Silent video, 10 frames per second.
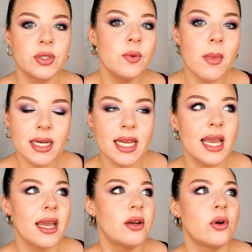too
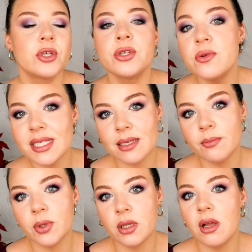mundane or too
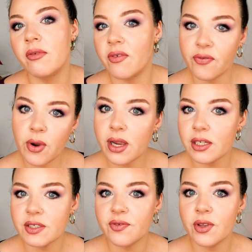simple of a
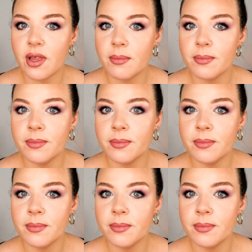fragrance for them